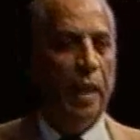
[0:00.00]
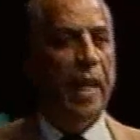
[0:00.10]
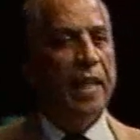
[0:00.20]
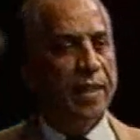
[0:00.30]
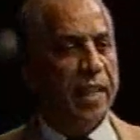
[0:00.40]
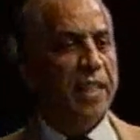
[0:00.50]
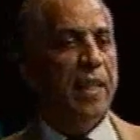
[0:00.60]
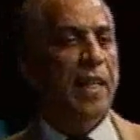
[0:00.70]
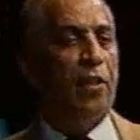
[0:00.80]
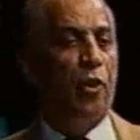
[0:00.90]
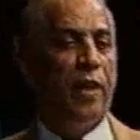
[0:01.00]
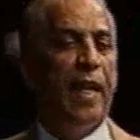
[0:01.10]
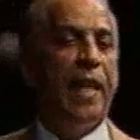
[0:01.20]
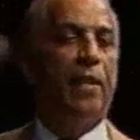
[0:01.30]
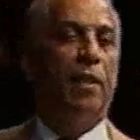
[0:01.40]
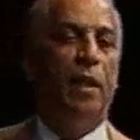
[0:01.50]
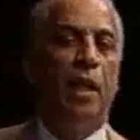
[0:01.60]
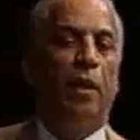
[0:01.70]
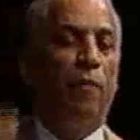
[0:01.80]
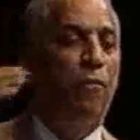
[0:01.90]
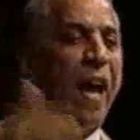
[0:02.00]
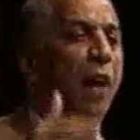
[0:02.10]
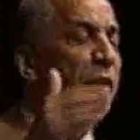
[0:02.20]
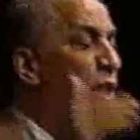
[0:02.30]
In 1638, the founding